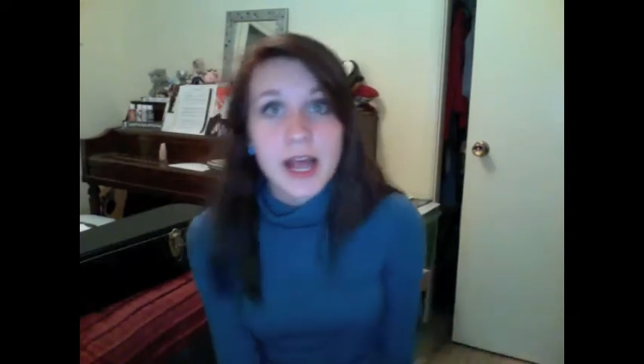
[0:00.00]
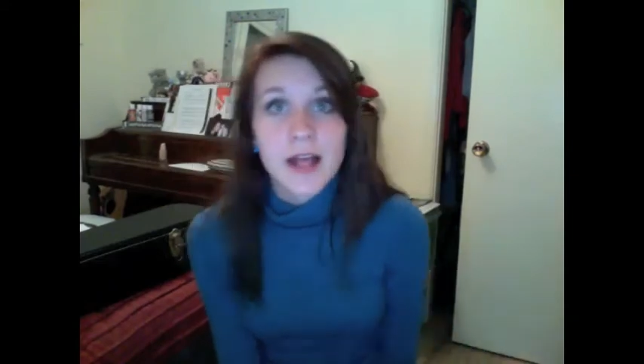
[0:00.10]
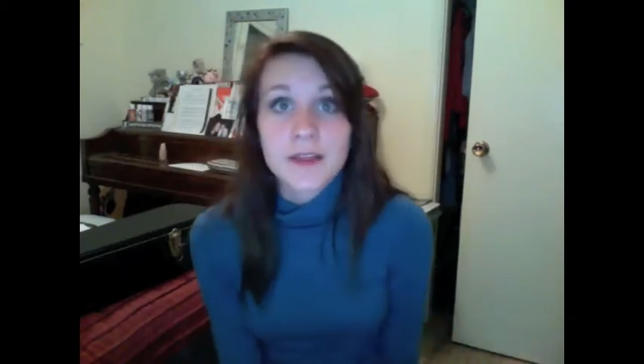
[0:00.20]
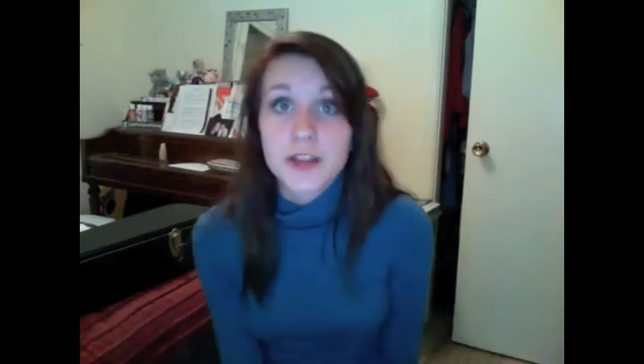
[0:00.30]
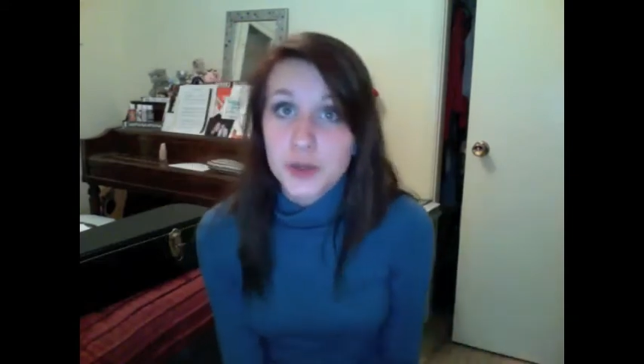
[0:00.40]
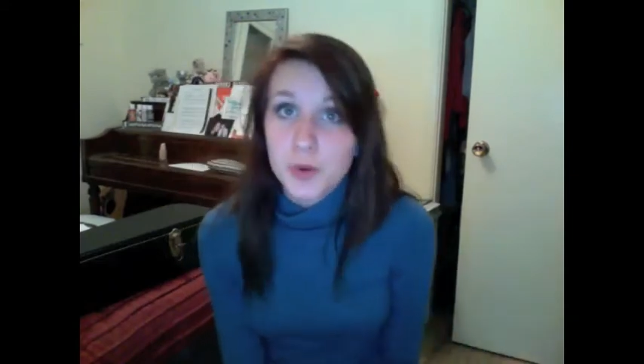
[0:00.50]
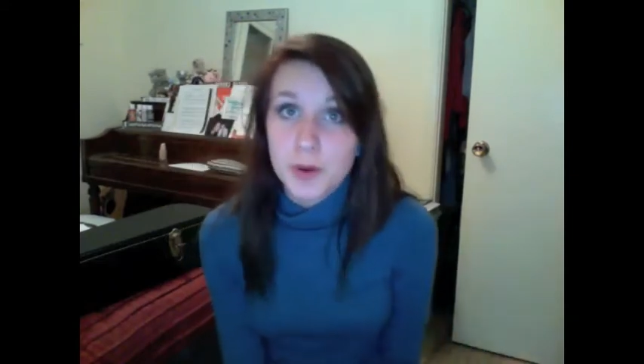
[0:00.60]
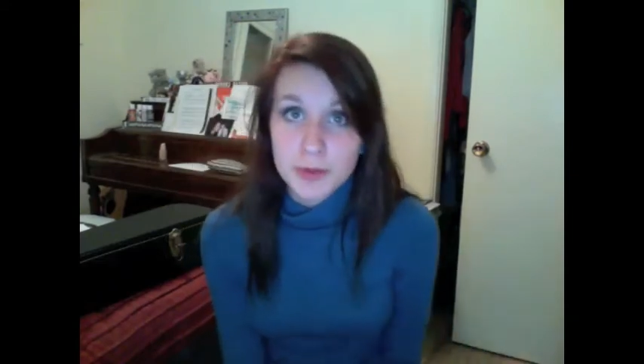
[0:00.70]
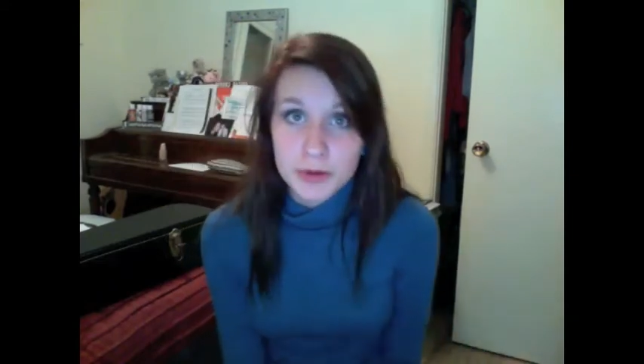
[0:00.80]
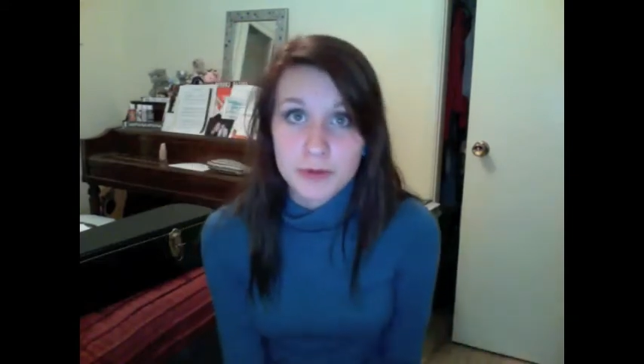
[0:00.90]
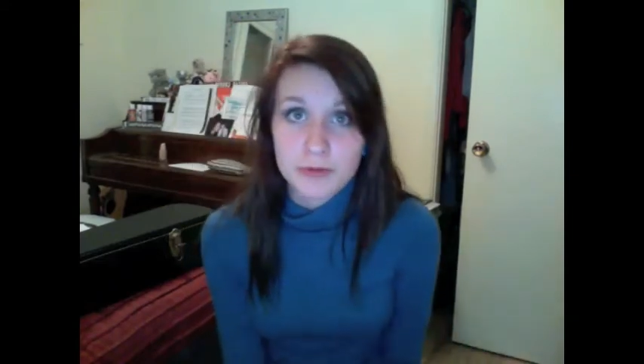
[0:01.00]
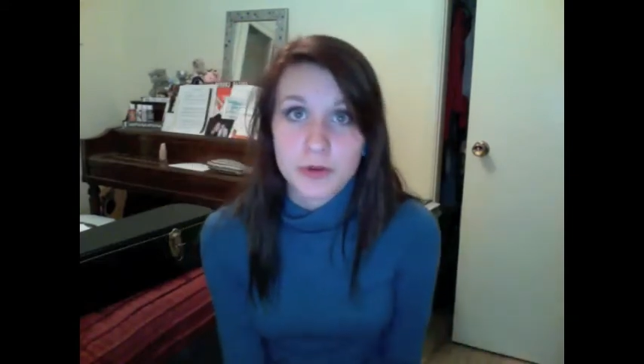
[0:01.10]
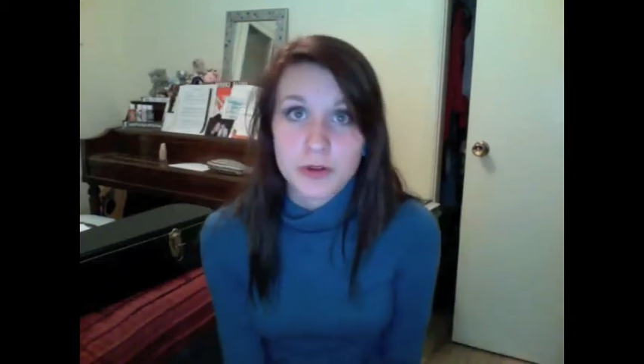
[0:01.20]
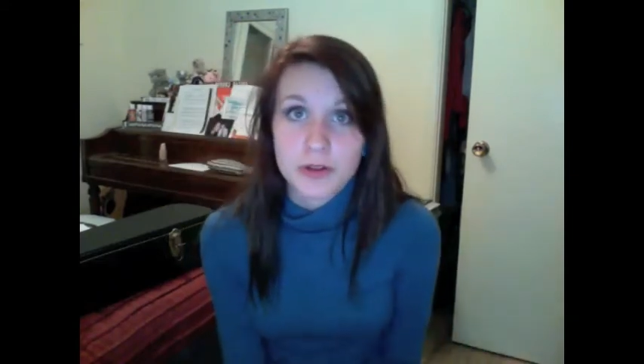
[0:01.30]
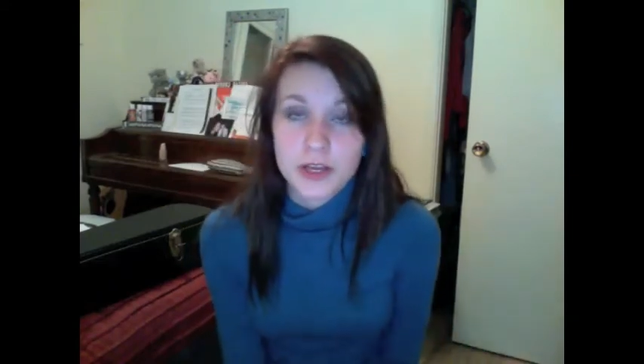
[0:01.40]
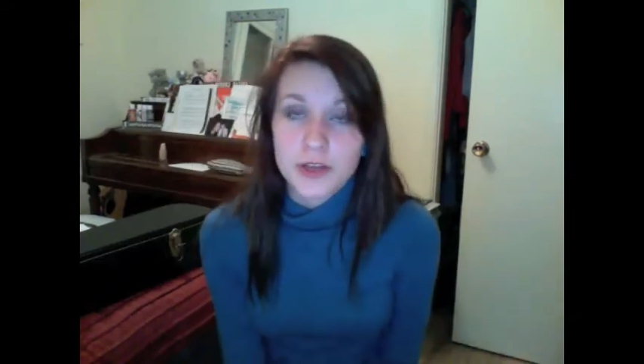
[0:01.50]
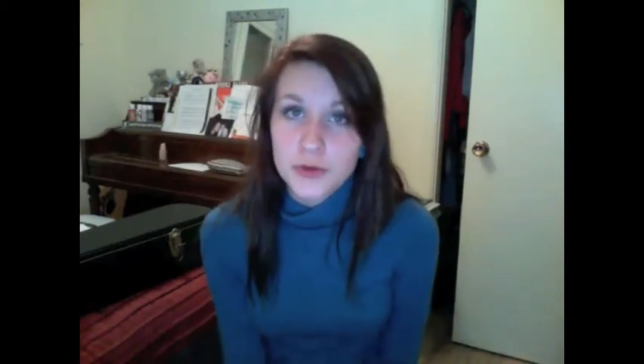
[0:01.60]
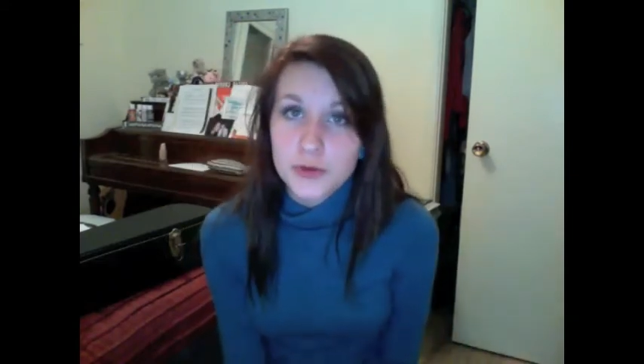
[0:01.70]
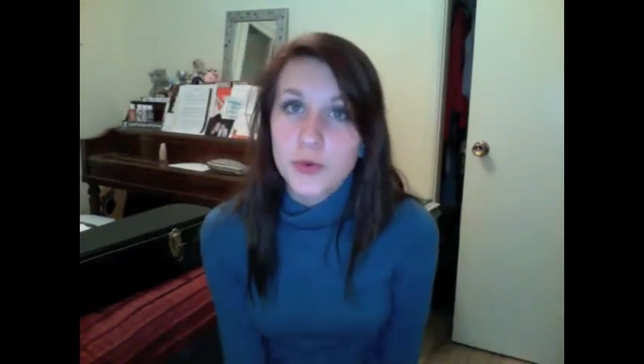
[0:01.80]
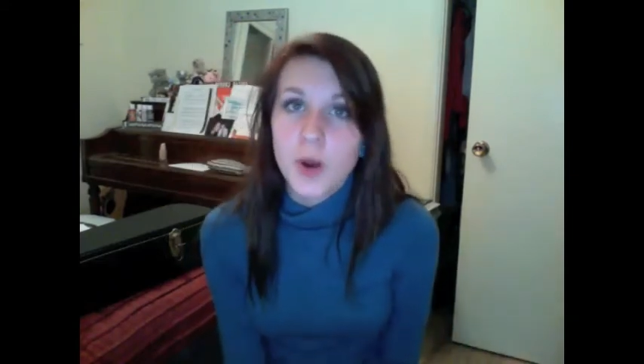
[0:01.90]
that you are beautiful.
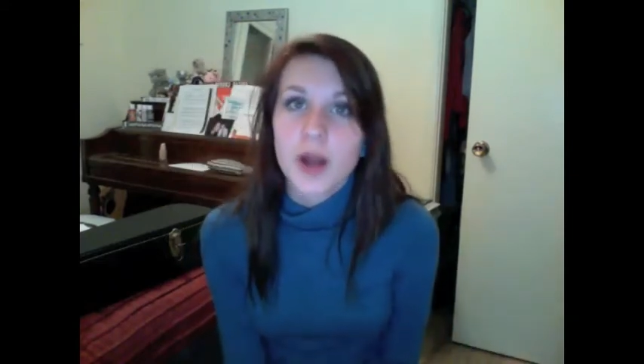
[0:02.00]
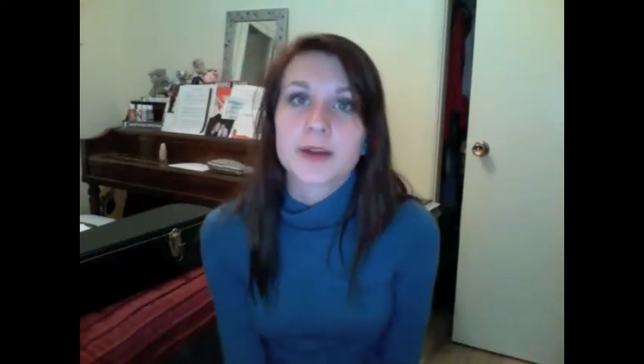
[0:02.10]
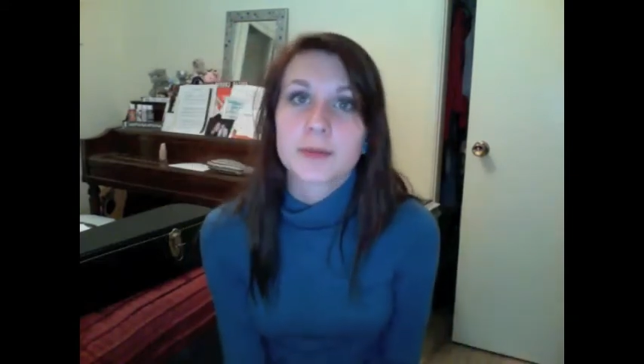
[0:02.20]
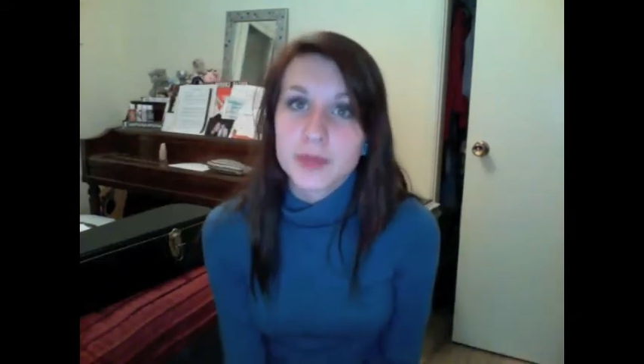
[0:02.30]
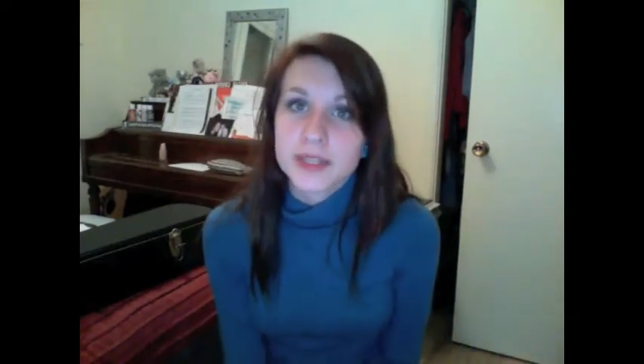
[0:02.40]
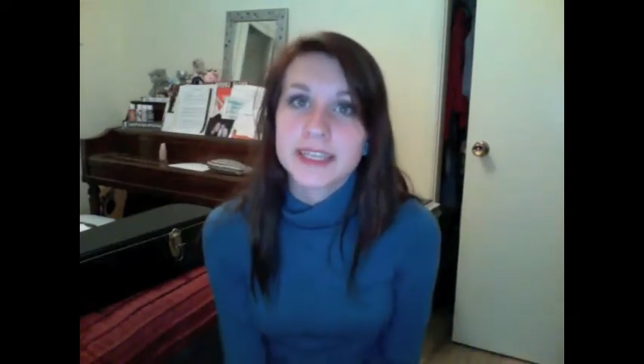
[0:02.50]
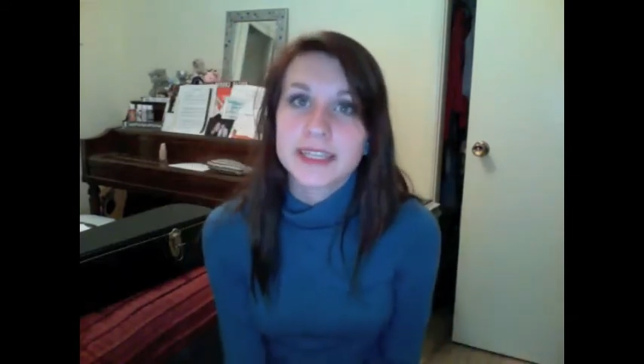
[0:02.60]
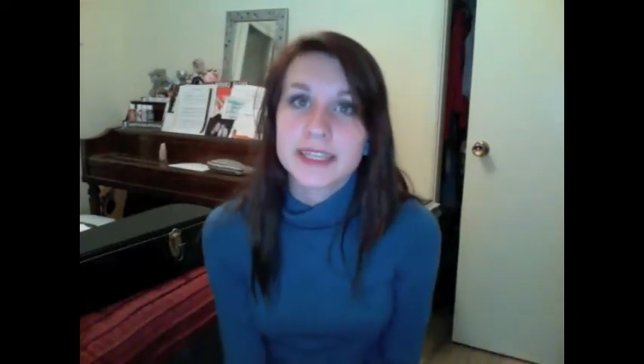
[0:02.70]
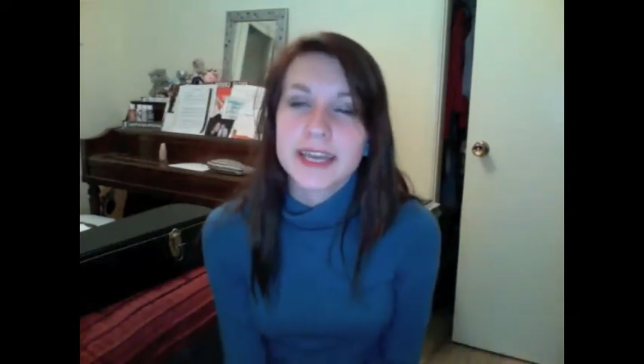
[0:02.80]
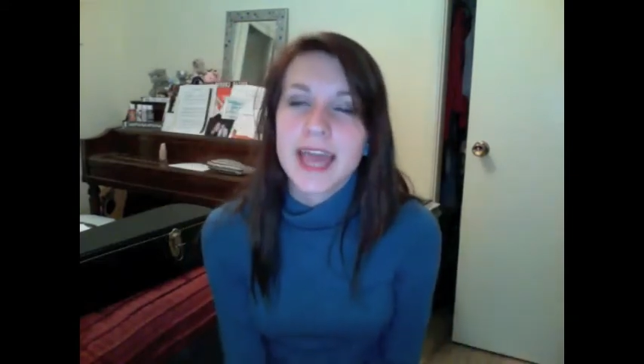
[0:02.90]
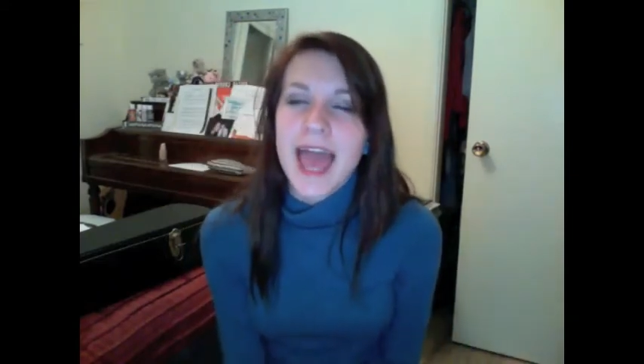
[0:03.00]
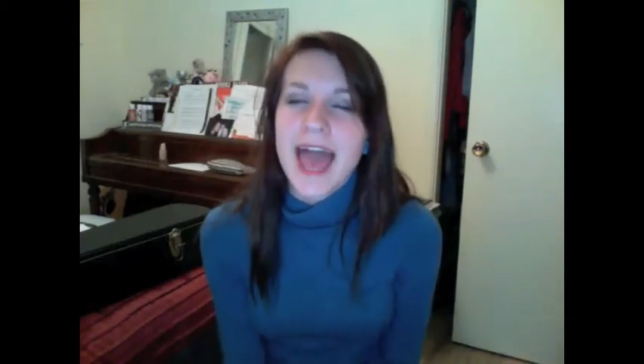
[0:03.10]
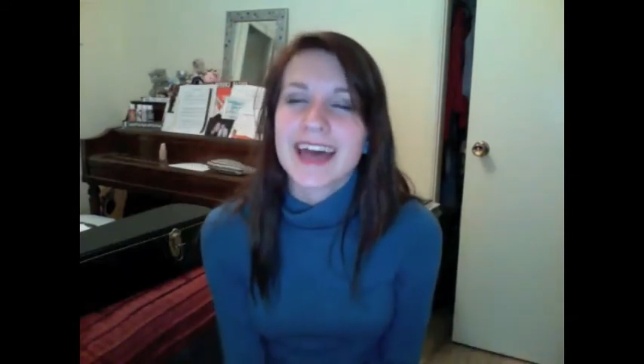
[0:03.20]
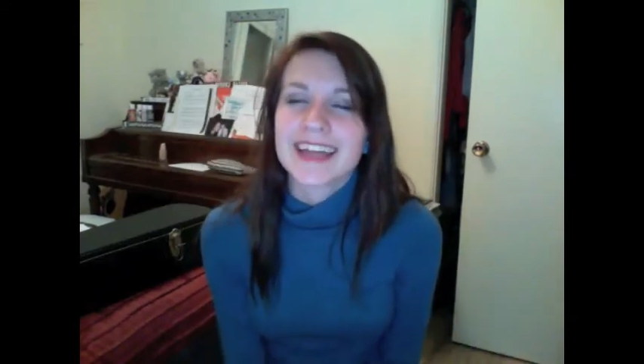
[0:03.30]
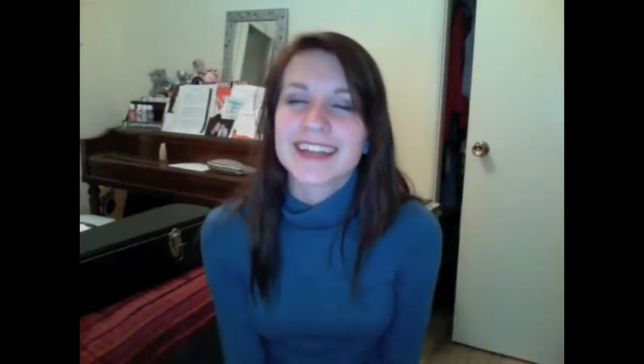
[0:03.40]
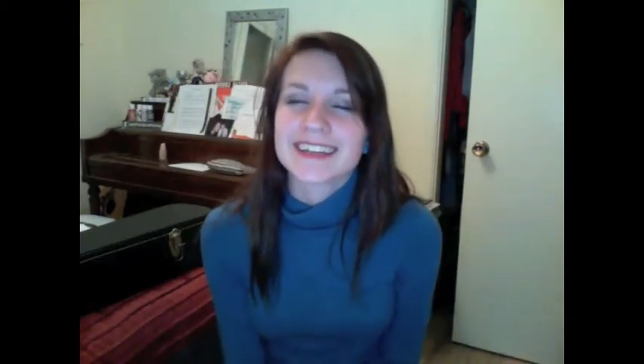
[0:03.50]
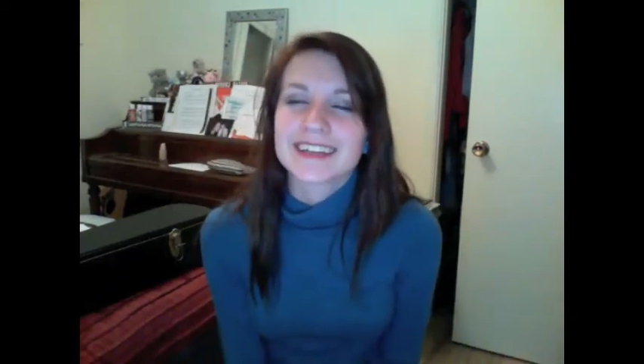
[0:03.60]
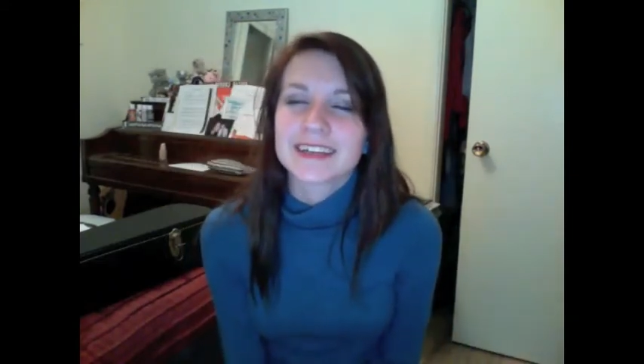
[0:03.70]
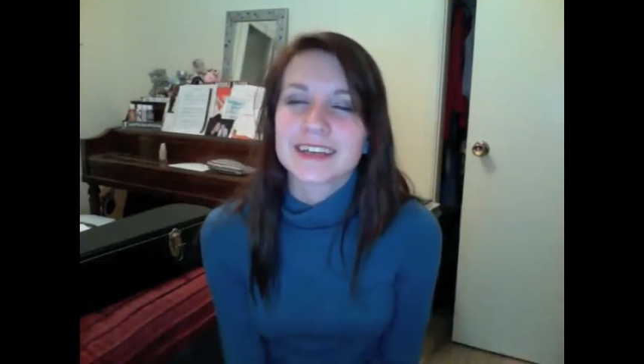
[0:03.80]
You are completely and